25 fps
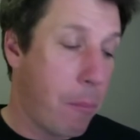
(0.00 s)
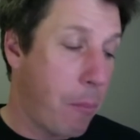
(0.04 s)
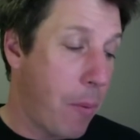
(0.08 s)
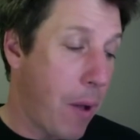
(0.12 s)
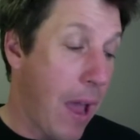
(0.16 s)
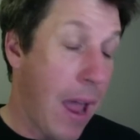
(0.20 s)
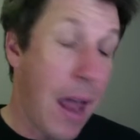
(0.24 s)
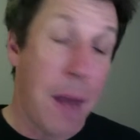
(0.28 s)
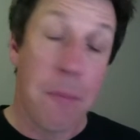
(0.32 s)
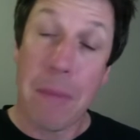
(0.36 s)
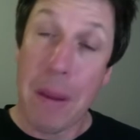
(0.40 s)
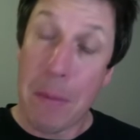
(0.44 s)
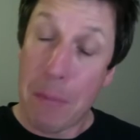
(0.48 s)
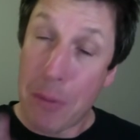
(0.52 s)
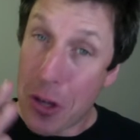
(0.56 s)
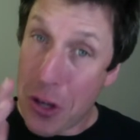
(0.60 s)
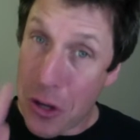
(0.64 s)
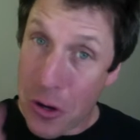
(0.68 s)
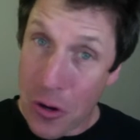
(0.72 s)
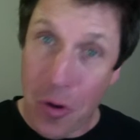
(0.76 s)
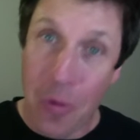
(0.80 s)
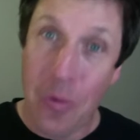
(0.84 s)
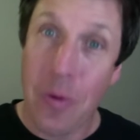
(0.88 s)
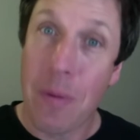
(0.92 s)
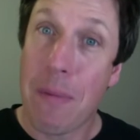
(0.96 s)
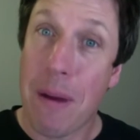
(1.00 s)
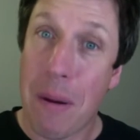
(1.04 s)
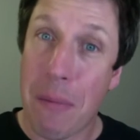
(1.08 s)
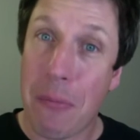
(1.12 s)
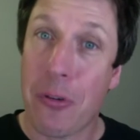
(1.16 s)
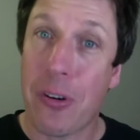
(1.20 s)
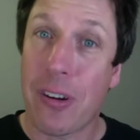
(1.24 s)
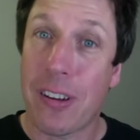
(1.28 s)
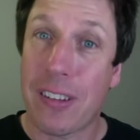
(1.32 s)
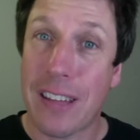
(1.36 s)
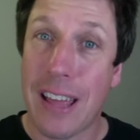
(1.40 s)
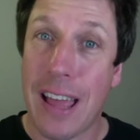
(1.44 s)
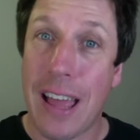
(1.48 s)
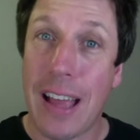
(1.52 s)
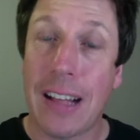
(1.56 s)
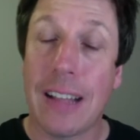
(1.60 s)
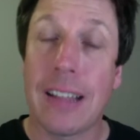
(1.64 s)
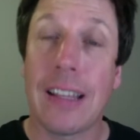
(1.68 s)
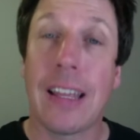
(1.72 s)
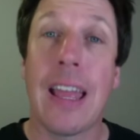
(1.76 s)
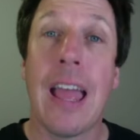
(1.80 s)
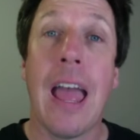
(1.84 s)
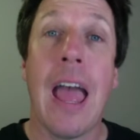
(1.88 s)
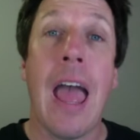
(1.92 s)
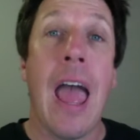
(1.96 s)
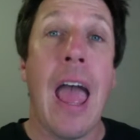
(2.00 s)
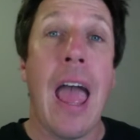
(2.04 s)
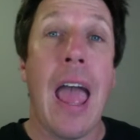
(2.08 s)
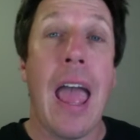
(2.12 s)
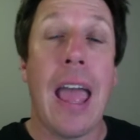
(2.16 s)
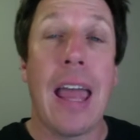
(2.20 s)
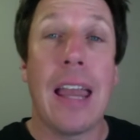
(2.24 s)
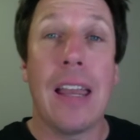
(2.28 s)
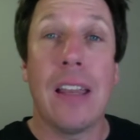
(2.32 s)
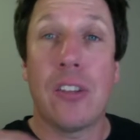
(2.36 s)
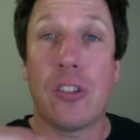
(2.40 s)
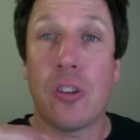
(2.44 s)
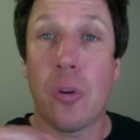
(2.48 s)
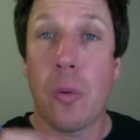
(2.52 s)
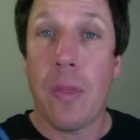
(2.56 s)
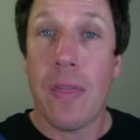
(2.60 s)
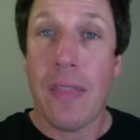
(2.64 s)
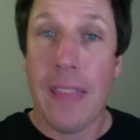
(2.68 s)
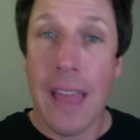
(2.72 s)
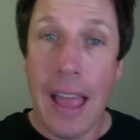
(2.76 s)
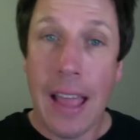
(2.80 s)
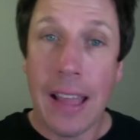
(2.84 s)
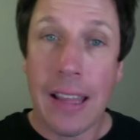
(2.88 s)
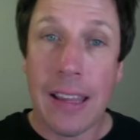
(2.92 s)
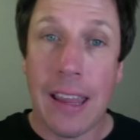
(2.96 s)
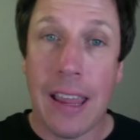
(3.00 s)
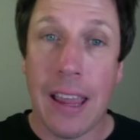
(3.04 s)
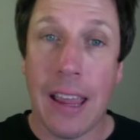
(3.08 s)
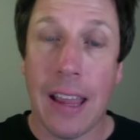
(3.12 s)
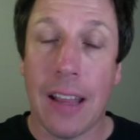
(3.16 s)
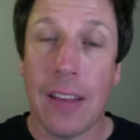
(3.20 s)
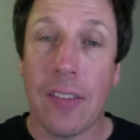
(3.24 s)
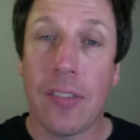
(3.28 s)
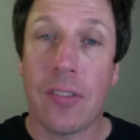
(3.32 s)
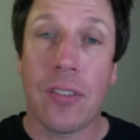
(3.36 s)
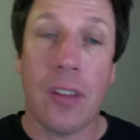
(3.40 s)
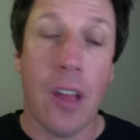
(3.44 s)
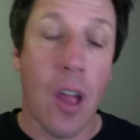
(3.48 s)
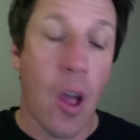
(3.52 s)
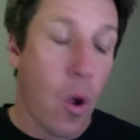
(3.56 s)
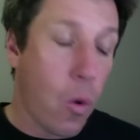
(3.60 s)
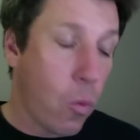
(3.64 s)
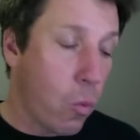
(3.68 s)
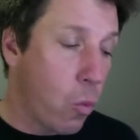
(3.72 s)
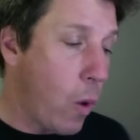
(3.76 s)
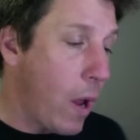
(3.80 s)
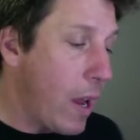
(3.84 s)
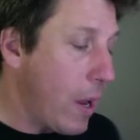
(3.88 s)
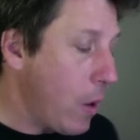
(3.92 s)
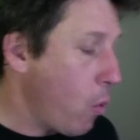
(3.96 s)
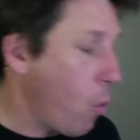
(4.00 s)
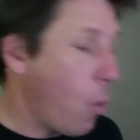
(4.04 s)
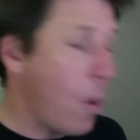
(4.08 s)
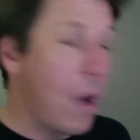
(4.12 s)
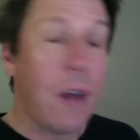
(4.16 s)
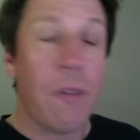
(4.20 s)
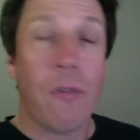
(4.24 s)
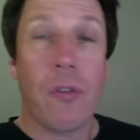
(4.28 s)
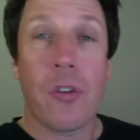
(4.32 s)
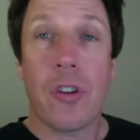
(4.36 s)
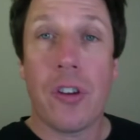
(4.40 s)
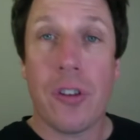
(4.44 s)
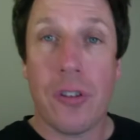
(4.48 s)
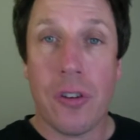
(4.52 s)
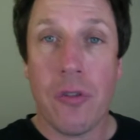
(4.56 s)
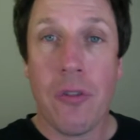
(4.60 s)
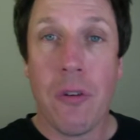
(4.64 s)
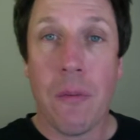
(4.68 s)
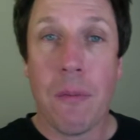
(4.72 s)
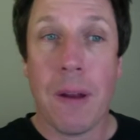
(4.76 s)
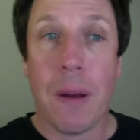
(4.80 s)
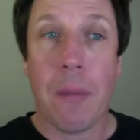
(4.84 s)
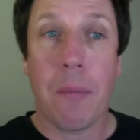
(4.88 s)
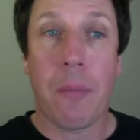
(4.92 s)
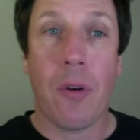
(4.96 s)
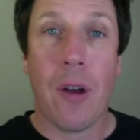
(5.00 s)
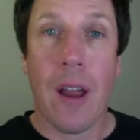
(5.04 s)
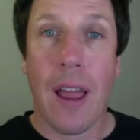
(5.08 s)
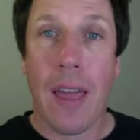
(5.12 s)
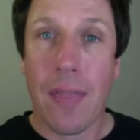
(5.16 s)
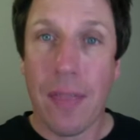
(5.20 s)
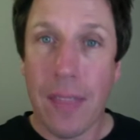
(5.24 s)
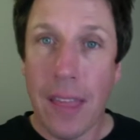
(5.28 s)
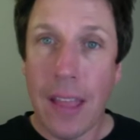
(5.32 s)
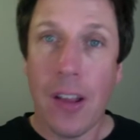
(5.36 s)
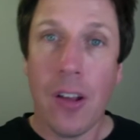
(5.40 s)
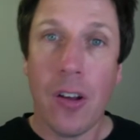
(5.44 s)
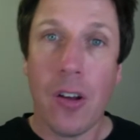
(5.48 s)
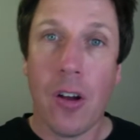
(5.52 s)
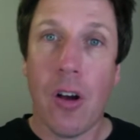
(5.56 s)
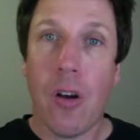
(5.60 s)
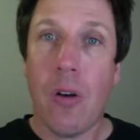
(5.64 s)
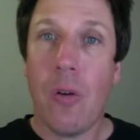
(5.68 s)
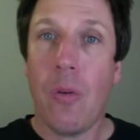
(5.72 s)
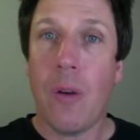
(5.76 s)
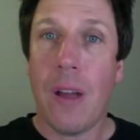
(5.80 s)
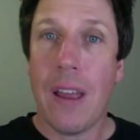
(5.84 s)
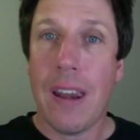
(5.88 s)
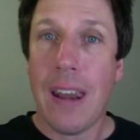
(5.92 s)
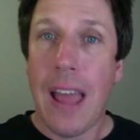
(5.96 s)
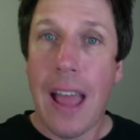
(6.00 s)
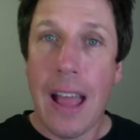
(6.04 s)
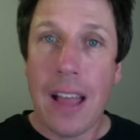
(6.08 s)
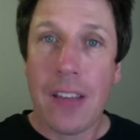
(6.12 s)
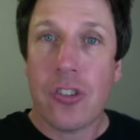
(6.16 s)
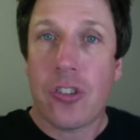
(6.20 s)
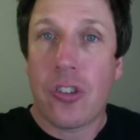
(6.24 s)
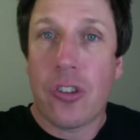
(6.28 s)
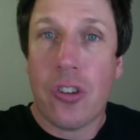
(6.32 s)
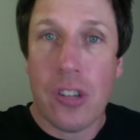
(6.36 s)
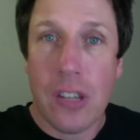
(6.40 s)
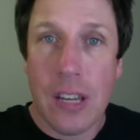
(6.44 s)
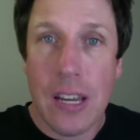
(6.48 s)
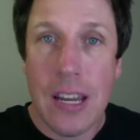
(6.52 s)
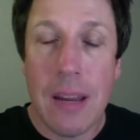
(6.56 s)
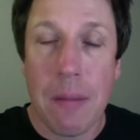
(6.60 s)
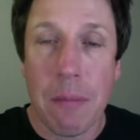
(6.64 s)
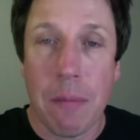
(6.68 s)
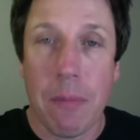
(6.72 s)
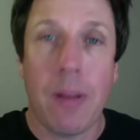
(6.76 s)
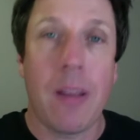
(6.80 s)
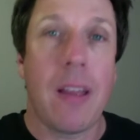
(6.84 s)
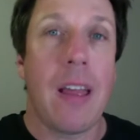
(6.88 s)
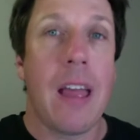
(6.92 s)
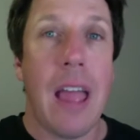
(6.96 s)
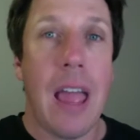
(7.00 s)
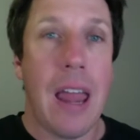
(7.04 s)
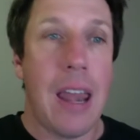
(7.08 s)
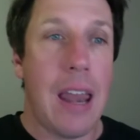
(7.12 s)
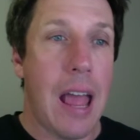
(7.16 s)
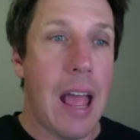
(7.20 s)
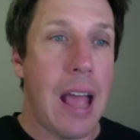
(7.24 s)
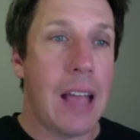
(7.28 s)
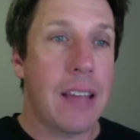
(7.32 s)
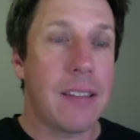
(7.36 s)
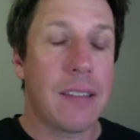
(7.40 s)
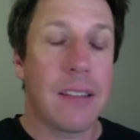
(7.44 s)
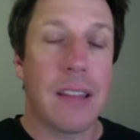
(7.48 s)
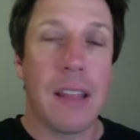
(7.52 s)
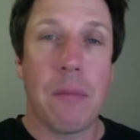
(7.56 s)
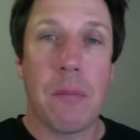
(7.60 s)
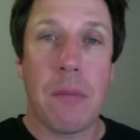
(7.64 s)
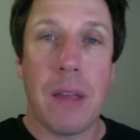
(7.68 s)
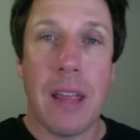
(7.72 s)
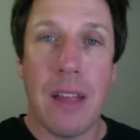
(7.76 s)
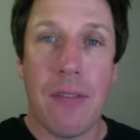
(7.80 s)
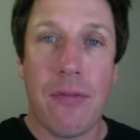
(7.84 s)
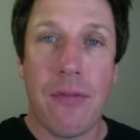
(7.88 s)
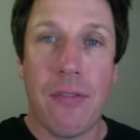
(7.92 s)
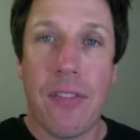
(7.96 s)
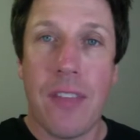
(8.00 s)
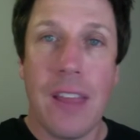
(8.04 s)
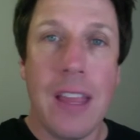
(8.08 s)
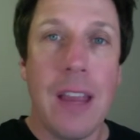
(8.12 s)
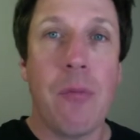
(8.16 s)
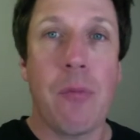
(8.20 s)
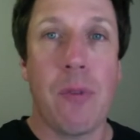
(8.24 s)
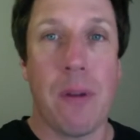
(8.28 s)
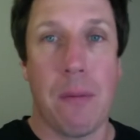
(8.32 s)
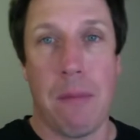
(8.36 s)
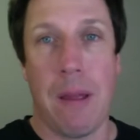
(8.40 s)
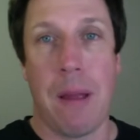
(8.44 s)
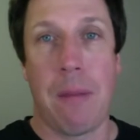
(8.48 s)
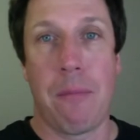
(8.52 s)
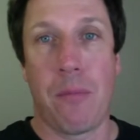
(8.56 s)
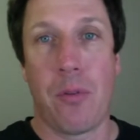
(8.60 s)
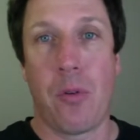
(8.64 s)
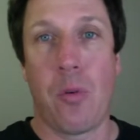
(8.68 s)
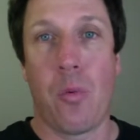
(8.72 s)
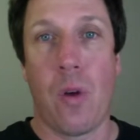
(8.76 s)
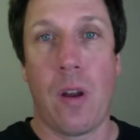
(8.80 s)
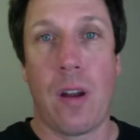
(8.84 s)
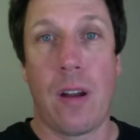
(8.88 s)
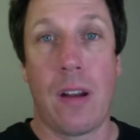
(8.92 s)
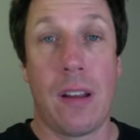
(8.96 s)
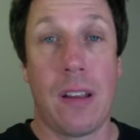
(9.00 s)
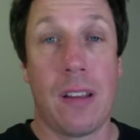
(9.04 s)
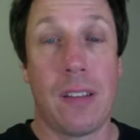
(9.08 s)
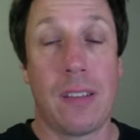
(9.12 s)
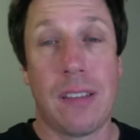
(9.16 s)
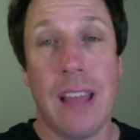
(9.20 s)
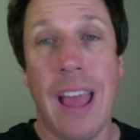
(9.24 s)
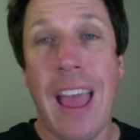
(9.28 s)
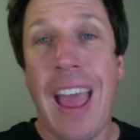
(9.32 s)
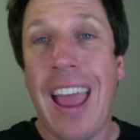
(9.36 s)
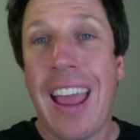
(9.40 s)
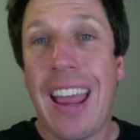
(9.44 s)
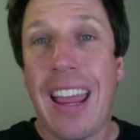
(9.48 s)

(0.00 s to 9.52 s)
and maybe you don't remember exactly. And so in that case, write whatever you do remember and then go and ask your team and ask them if they remember what it is.